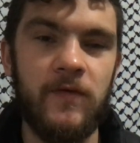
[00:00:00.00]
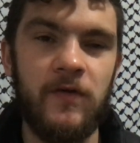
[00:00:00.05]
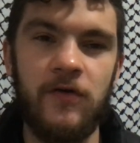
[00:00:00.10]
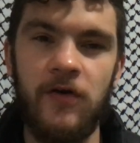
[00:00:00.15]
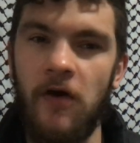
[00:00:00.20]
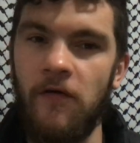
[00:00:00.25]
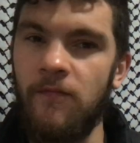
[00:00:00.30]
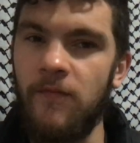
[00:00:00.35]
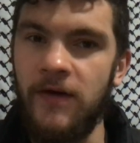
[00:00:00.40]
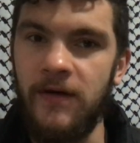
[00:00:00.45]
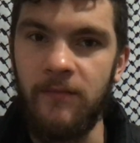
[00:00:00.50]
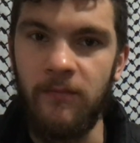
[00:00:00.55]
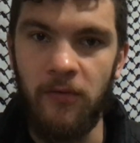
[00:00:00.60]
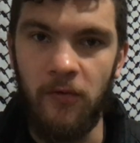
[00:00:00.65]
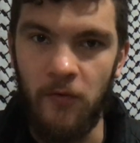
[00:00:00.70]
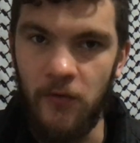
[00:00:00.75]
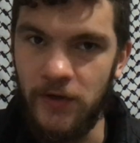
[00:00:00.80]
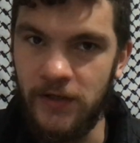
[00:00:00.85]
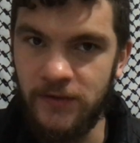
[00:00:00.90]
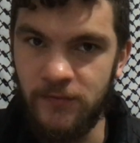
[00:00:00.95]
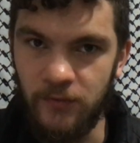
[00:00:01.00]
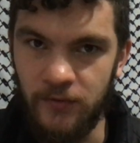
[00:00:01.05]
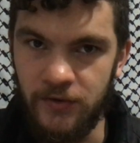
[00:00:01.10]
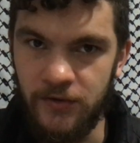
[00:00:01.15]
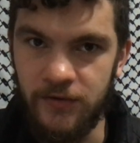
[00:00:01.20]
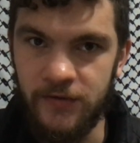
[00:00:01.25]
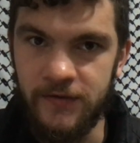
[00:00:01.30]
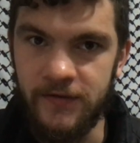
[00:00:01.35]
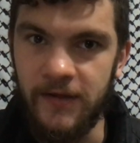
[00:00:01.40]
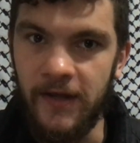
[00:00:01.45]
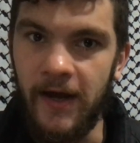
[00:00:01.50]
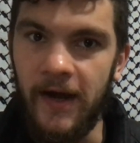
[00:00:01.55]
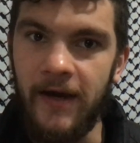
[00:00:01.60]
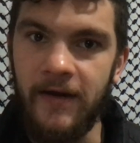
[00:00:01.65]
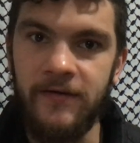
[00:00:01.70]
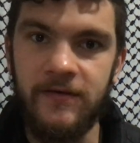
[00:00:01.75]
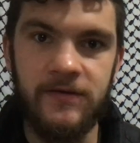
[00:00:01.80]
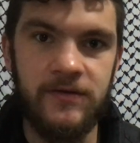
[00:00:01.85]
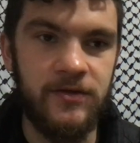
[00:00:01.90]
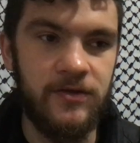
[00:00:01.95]
government employees will use
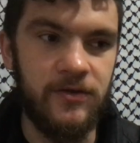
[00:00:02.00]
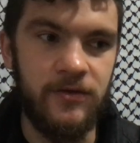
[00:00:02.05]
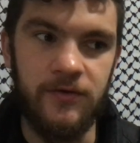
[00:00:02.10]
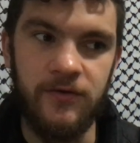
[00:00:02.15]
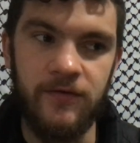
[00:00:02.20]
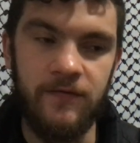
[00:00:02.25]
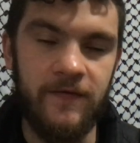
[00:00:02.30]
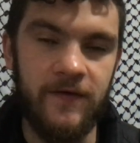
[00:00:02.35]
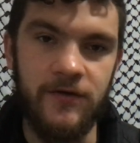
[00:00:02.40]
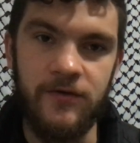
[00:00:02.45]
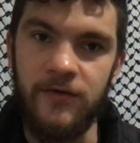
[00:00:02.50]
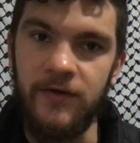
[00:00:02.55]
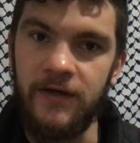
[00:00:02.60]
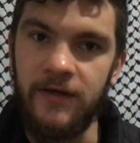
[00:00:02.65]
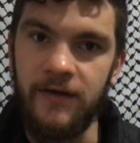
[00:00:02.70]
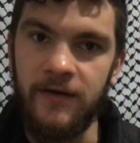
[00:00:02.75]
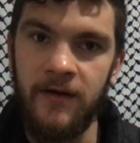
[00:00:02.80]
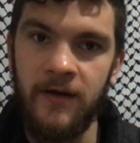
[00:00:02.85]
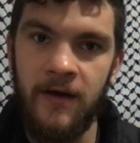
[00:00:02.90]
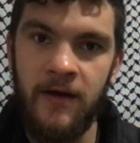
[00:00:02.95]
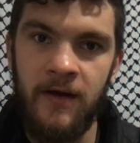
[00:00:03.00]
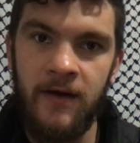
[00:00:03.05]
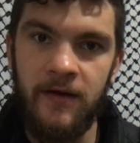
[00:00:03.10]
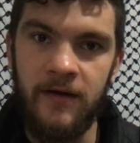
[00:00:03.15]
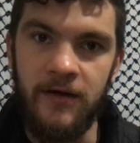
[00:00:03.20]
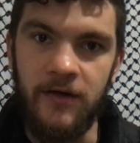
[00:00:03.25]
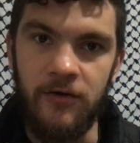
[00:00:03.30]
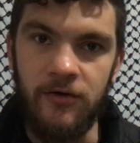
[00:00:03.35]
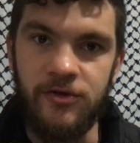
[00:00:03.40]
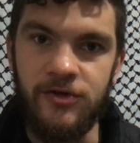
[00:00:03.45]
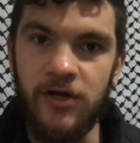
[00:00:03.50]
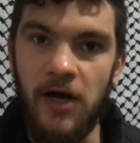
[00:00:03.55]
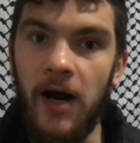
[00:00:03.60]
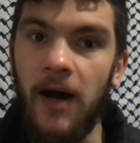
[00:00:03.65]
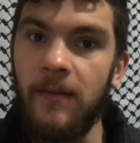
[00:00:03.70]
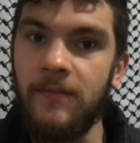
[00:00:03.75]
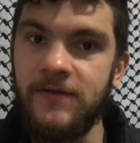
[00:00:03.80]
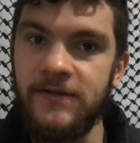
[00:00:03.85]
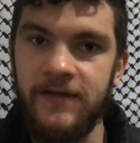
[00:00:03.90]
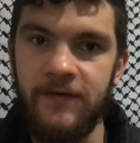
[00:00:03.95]
that to, if they're doing, you know,
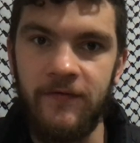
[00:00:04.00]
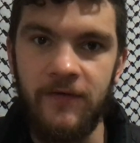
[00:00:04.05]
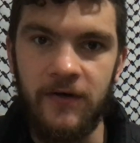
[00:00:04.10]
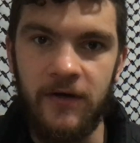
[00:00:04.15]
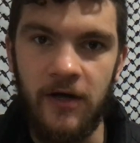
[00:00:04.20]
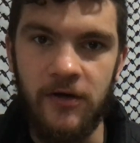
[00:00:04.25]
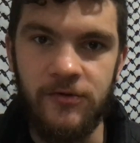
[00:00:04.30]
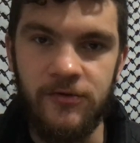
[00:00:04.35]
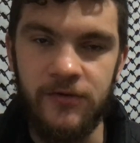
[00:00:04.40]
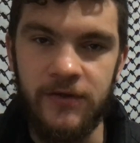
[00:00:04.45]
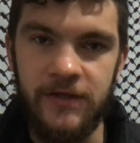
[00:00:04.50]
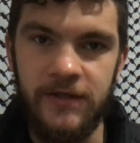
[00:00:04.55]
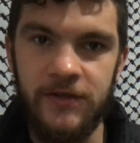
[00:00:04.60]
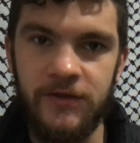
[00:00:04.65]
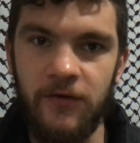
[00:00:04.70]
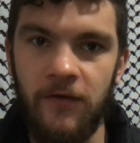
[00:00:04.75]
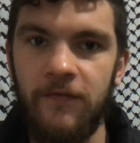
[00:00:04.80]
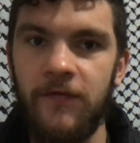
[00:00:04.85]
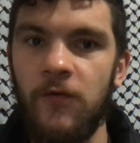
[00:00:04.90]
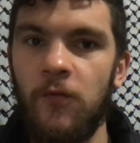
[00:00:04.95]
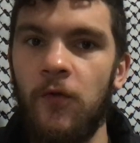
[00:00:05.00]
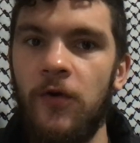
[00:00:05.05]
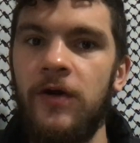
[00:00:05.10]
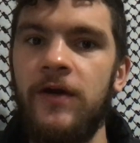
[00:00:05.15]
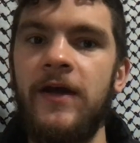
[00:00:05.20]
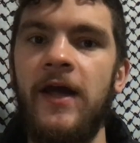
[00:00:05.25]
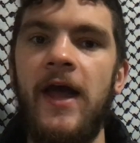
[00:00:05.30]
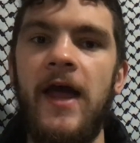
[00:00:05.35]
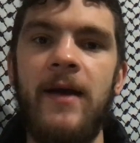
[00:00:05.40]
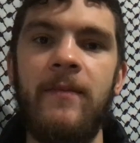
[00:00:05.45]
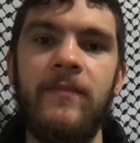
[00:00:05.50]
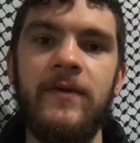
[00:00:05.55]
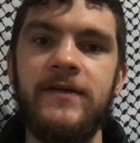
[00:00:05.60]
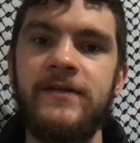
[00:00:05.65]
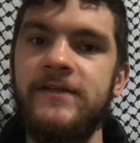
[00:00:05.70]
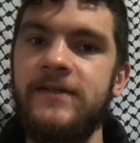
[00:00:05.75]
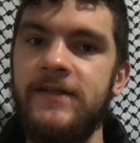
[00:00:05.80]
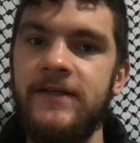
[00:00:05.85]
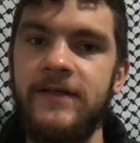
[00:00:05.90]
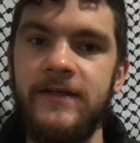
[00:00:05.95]
jobs in different countries, or if they're working at
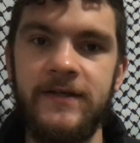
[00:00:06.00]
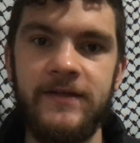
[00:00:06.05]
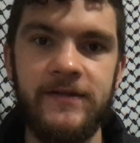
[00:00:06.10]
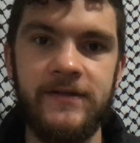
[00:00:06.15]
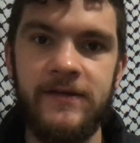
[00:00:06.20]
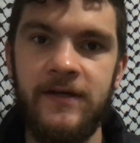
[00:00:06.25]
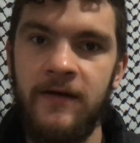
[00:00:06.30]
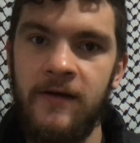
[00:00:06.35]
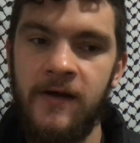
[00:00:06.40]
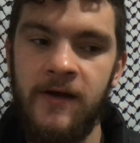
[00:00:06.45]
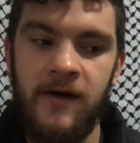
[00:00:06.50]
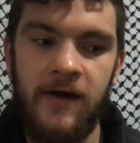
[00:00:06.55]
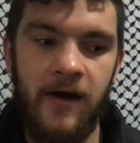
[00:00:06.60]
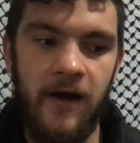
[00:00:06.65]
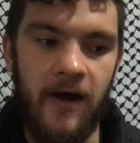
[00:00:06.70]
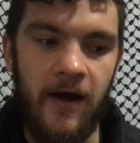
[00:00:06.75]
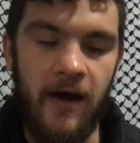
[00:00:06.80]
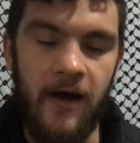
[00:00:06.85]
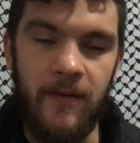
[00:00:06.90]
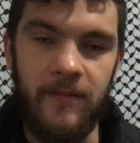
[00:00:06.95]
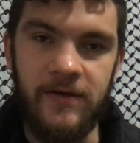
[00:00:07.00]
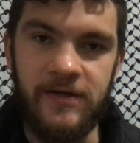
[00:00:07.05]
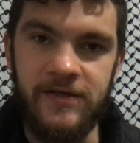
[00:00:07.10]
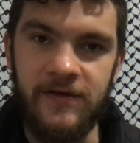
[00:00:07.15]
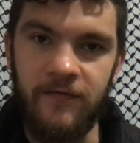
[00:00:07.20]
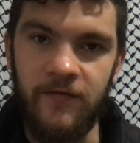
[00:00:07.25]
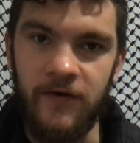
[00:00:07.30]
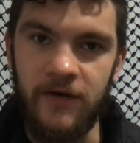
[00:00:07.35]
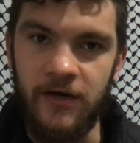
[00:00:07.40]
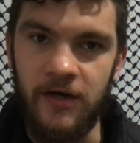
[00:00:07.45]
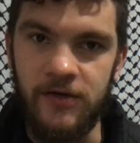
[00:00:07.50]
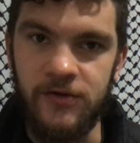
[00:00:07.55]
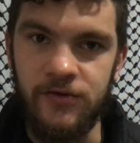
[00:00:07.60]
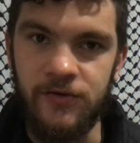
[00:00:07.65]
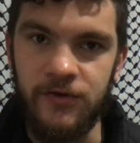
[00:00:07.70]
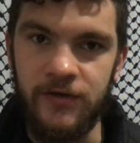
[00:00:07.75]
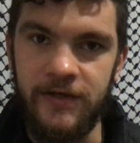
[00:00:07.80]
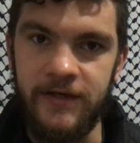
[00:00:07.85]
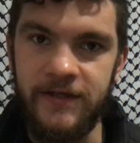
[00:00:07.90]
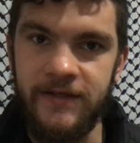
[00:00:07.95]
embassies in different
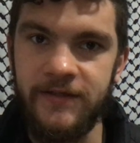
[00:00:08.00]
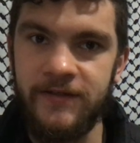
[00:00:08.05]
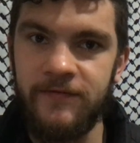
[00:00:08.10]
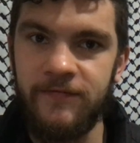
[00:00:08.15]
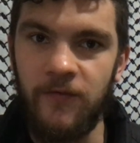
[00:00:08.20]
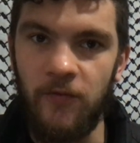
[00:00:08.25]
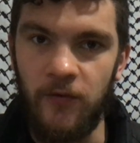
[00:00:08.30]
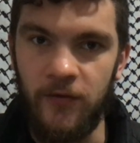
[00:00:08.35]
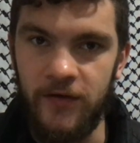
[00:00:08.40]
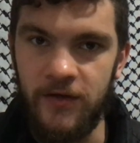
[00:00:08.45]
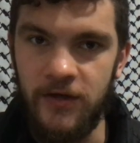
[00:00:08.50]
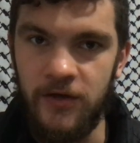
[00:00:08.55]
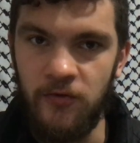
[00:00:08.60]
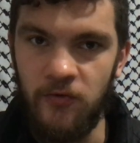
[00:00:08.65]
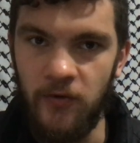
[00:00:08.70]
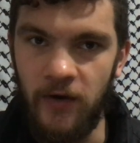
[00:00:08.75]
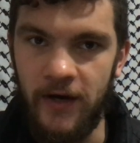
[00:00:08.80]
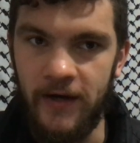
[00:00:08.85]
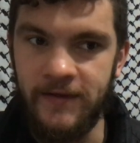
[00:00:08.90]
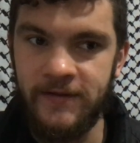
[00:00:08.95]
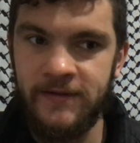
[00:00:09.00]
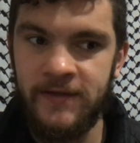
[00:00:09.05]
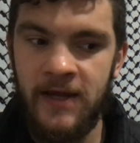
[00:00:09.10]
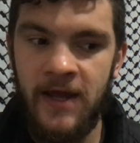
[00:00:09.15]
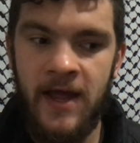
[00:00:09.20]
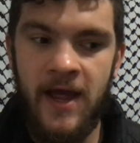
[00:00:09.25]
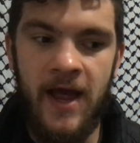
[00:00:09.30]
countries for the US.